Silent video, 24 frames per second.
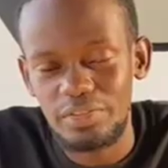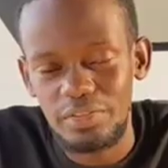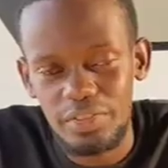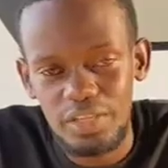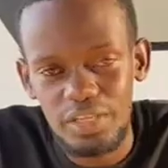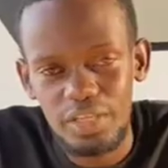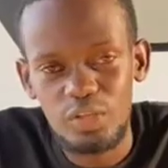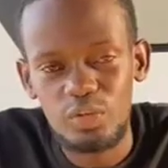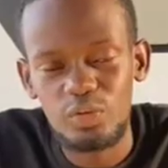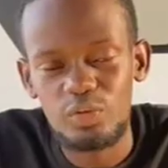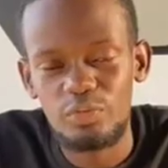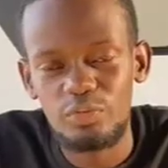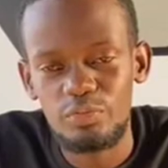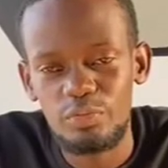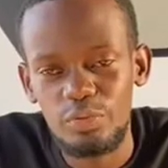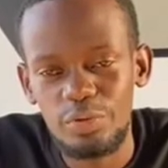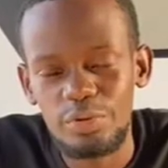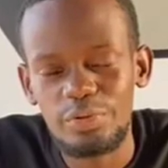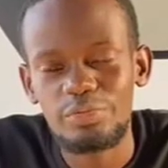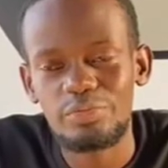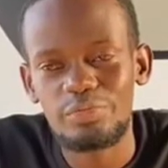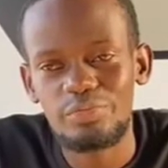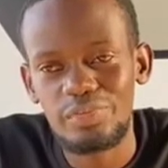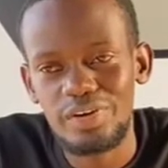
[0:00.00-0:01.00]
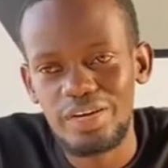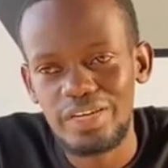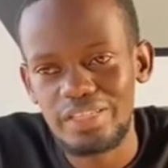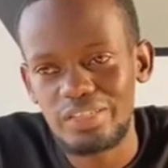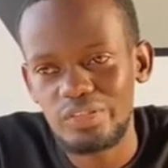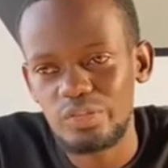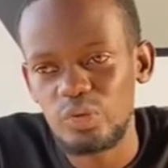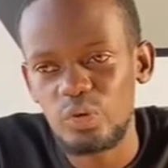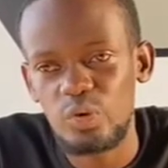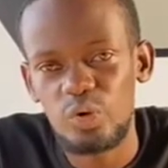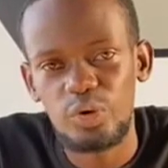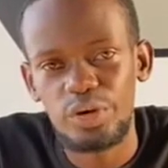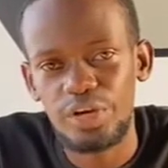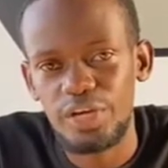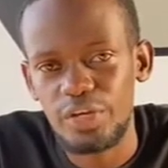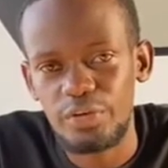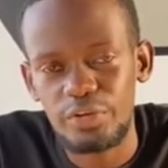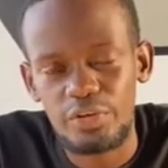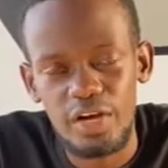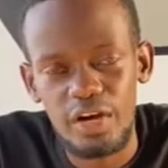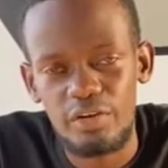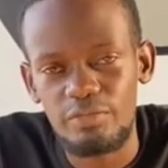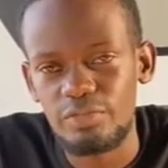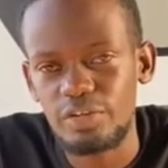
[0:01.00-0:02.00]
think you're very fine, you're okay, you
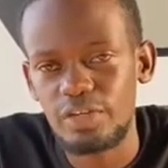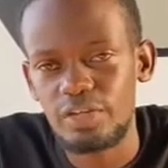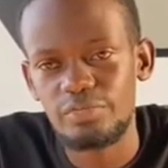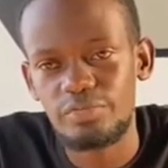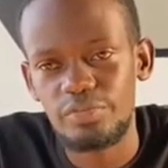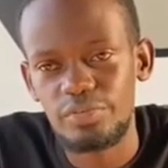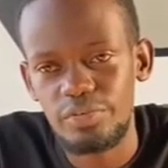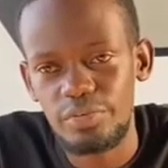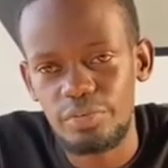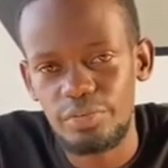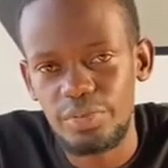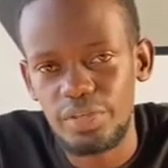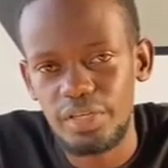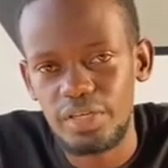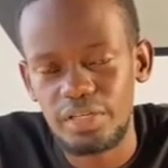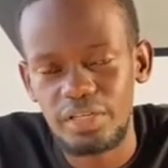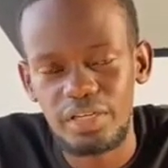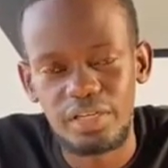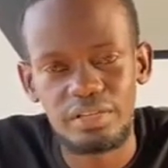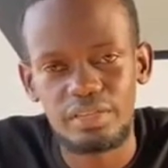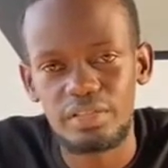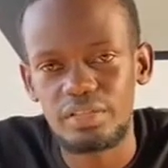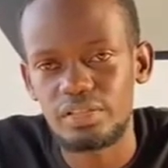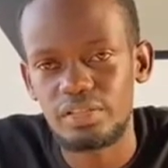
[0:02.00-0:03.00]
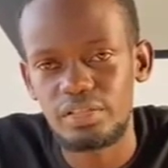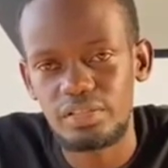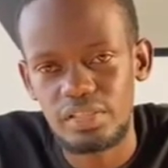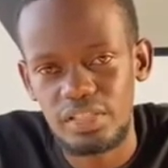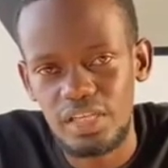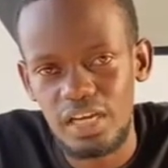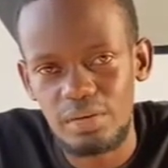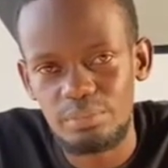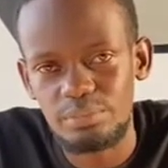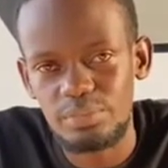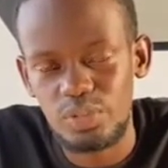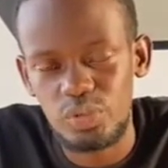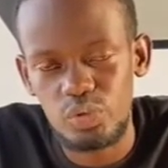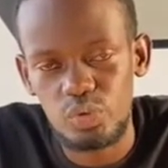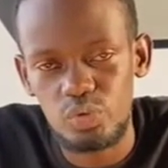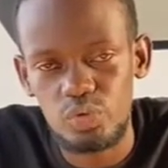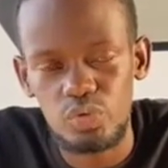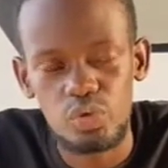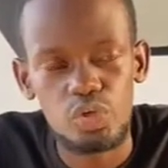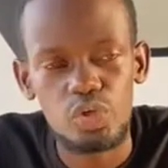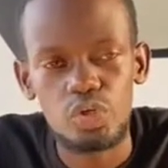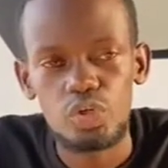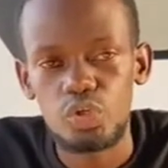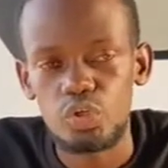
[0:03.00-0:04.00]
have everything, nothing disturbs you,
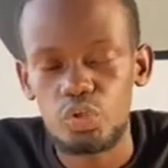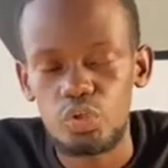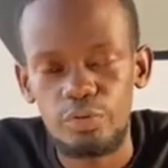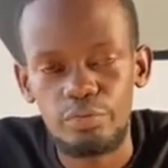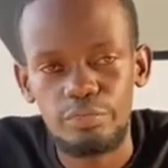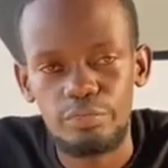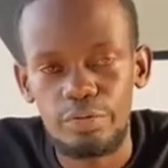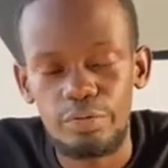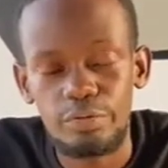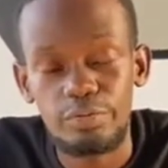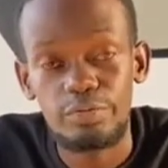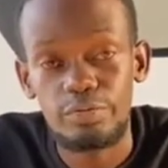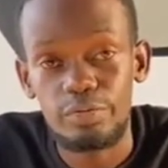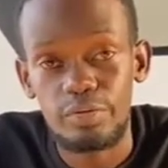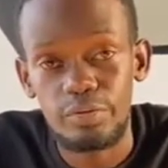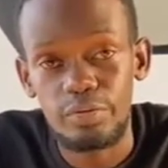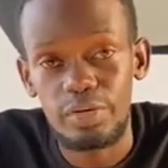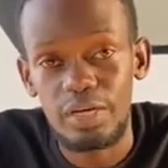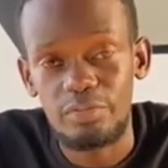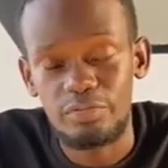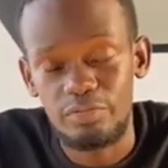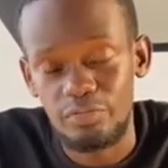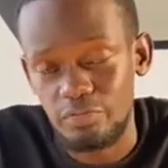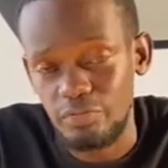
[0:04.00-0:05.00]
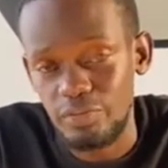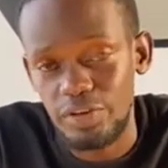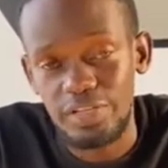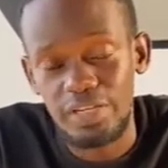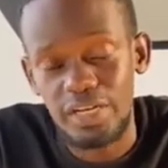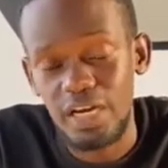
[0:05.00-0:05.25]
you're very, very fine